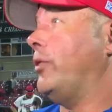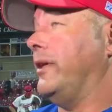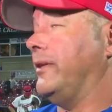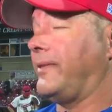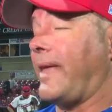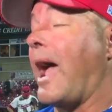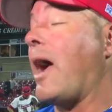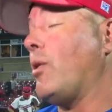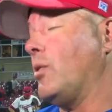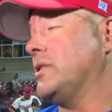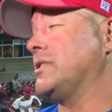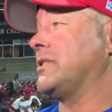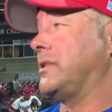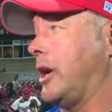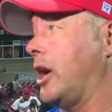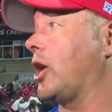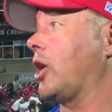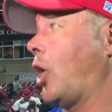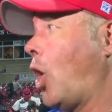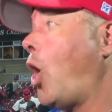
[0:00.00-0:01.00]
that that was
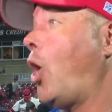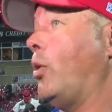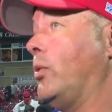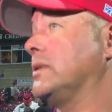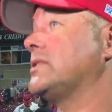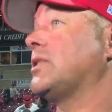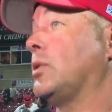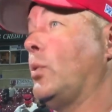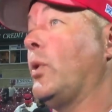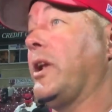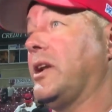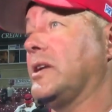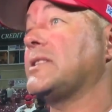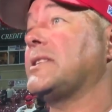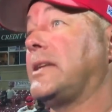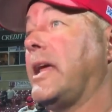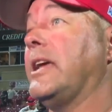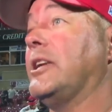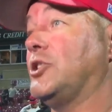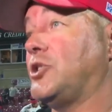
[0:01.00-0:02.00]
their goal was to win a
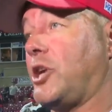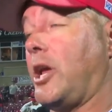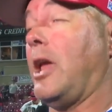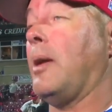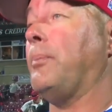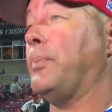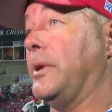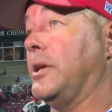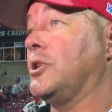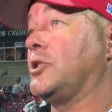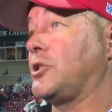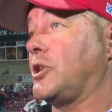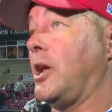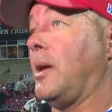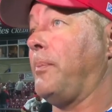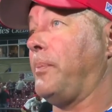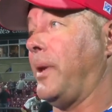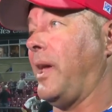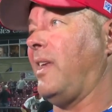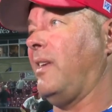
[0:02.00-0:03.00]
state
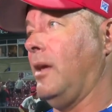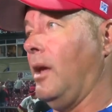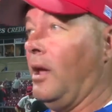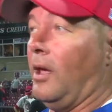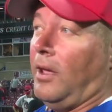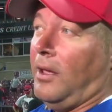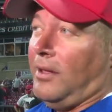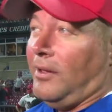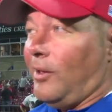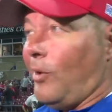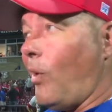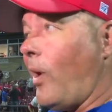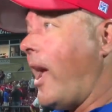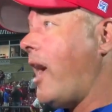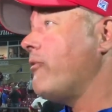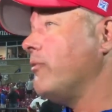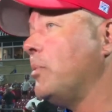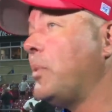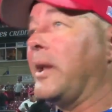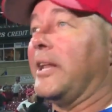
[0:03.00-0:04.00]
championship and you know,
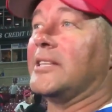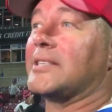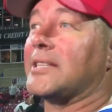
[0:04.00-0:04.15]
everybody